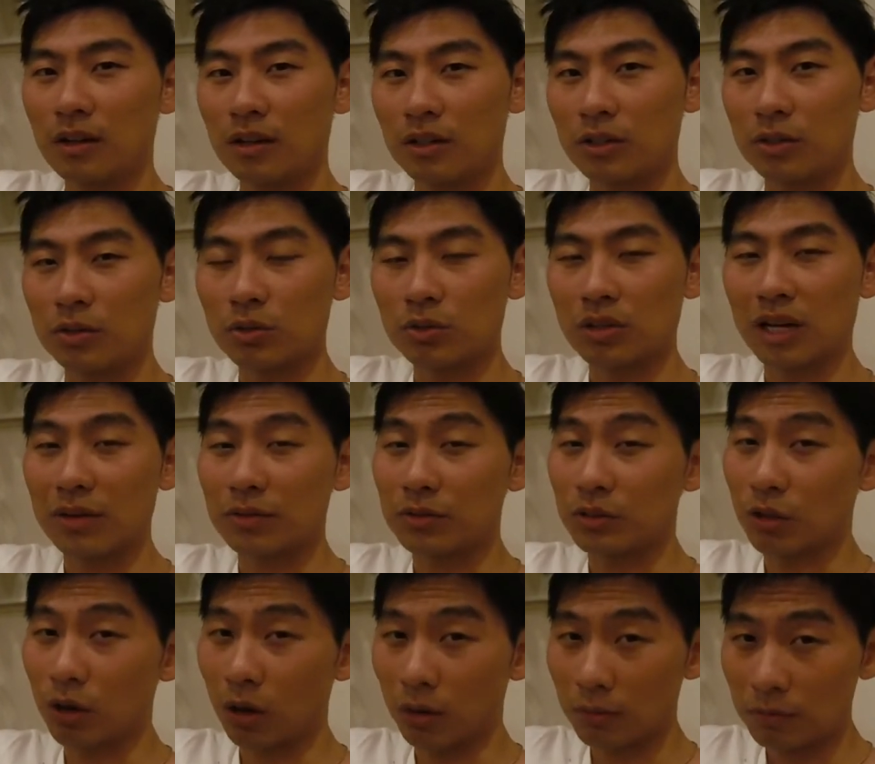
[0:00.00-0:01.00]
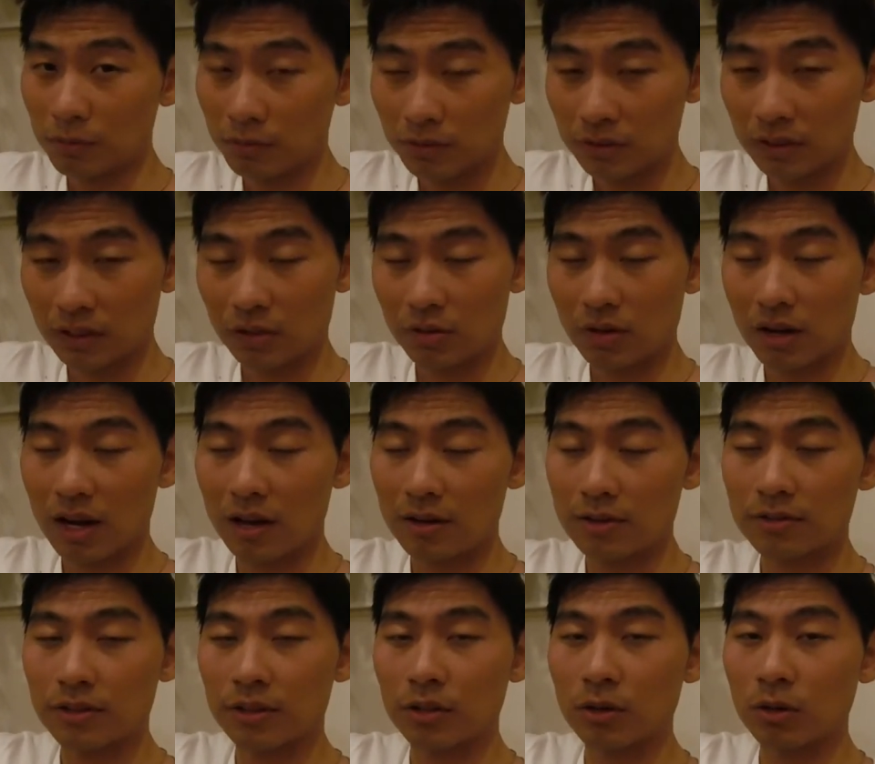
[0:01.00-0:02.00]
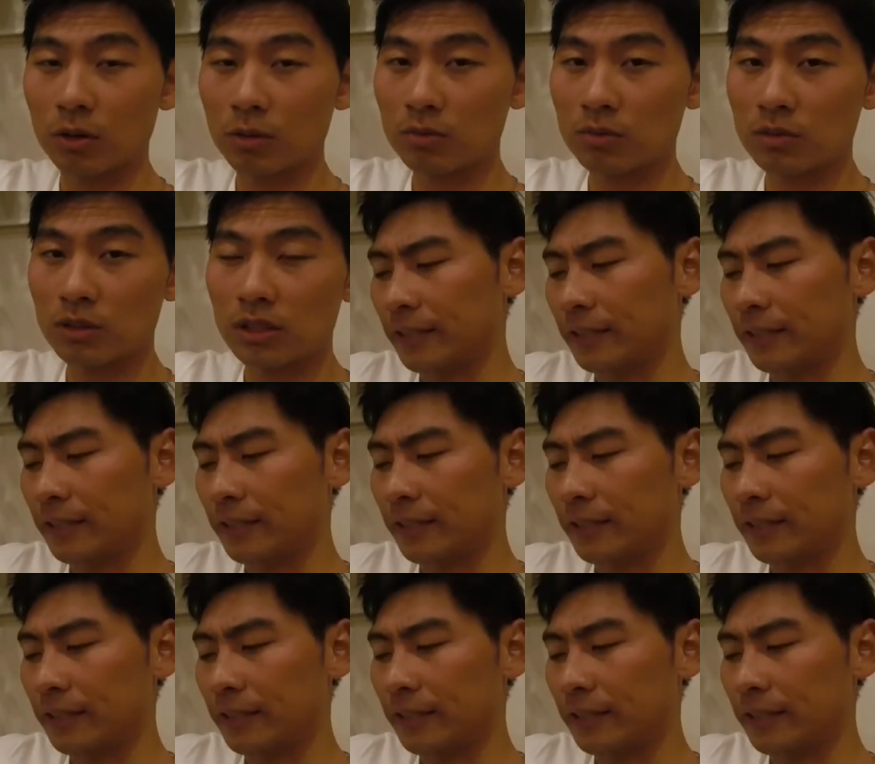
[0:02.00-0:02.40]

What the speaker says: you don't have the comfort that you have at home.